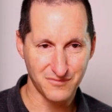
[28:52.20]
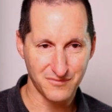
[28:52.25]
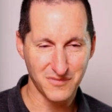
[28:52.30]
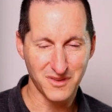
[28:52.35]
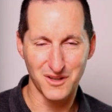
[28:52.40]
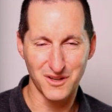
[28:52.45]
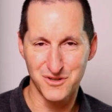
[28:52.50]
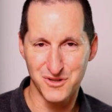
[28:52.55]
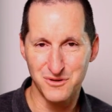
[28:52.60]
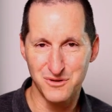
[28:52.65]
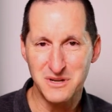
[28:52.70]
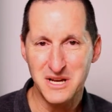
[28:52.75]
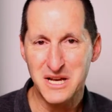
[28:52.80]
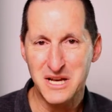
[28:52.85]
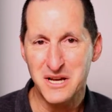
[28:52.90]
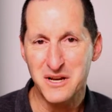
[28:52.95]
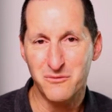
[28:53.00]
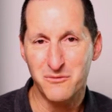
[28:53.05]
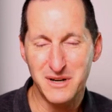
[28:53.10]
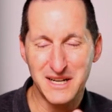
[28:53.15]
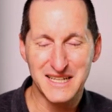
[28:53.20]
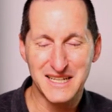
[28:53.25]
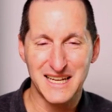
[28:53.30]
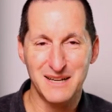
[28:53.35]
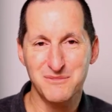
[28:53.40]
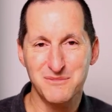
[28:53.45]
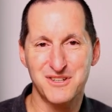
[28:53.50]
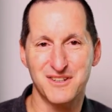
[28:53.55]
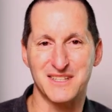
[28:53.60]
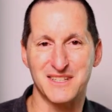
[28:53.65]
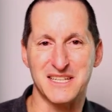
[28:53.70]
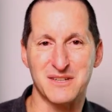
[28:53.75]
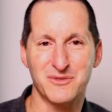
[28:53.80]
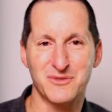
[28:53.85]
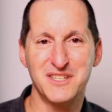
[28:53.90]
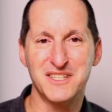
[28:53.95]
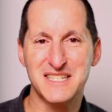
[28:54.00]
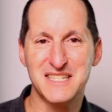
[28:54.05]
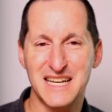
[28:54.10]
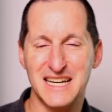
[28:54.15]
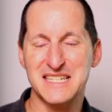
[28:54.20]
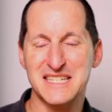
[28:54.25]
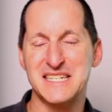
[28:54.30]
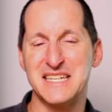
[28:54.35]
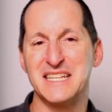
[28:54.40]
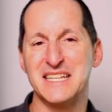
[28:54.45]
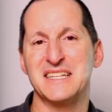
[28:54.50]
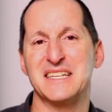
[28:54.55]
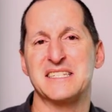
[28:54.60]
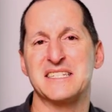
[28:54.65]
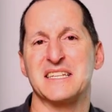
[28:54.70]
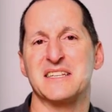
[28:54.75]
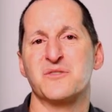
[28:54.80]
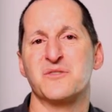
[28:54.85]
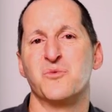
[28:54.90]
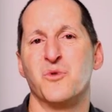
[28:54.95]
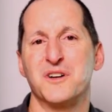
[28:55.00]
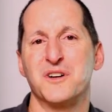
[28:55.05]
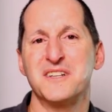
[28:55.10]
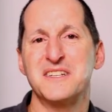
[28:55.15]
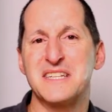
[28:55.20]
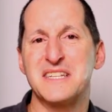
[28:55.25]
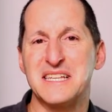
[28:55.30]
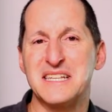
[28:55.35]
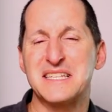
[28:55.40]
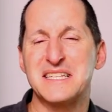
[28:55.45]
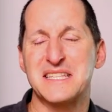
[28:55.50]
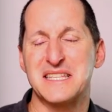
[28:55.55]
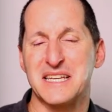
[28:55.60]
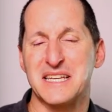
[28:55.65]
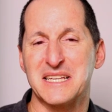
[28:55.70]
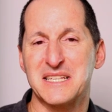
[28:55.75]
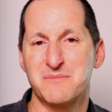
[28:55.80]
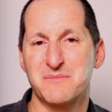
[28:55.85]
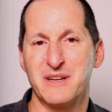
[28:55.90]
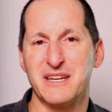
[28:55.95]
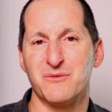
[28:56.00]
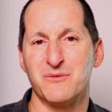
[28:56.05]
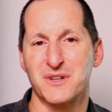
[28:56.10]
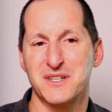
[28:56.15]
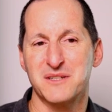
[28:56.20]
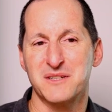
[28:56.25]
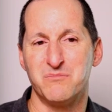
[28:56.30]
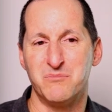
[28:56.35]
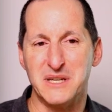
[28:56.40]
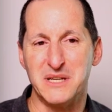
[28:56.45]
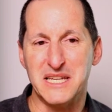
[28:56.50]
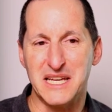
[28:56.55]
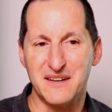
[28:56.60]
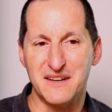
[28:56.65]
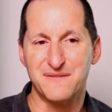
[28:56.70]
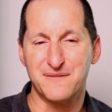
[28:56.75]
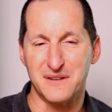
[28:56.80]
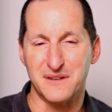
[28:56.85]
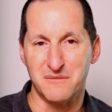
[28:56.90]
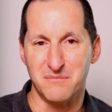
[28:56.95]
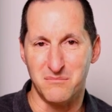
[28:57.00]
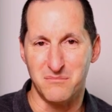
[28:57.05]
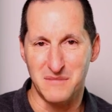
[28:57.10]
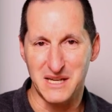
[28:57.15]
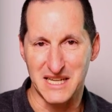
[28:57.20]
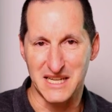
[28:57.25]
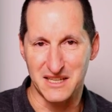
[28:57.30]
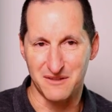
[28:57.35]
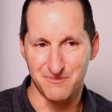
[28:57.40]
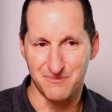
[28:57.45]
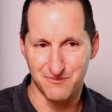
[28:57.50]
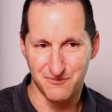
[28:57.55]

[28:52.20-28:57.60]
So when it comes to these, when you start seeing these things, what does these things mean? What does BF mean?